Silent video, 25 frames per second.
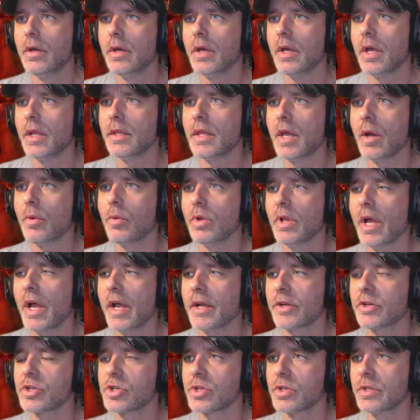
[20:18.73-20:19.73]
And that will
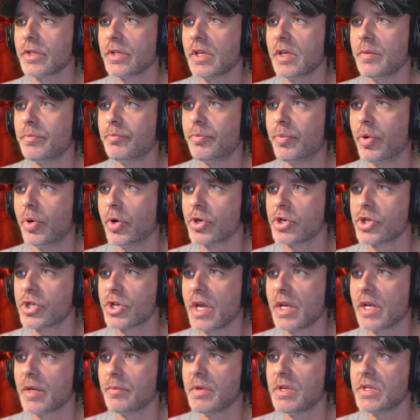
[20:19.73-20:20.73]
actually push
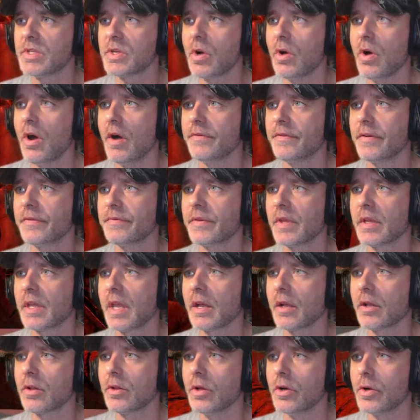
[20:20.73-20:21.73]
enemies off if they get
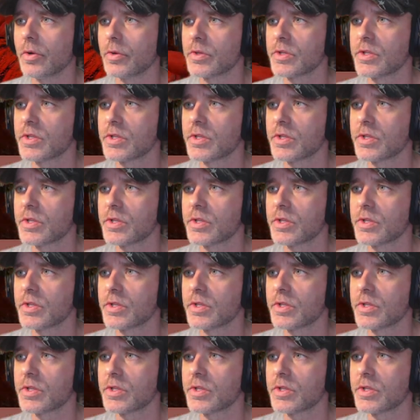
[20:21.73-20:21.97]
close.